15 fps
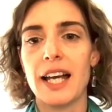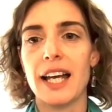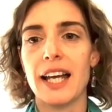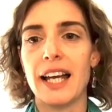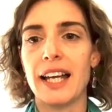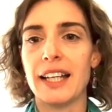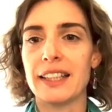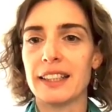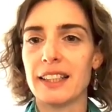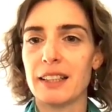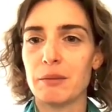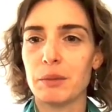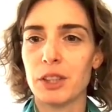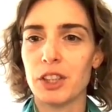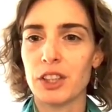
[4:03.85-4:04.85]
and let
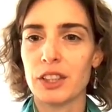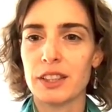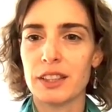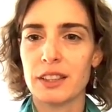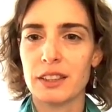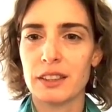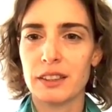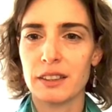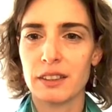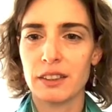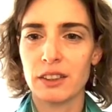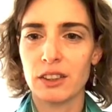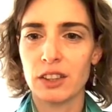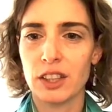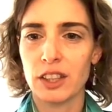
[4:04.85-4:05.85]
me just
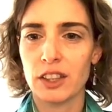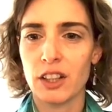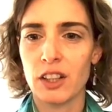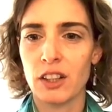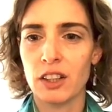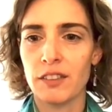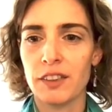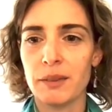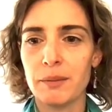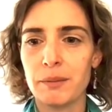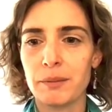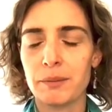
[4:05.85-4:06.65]
look at all of them.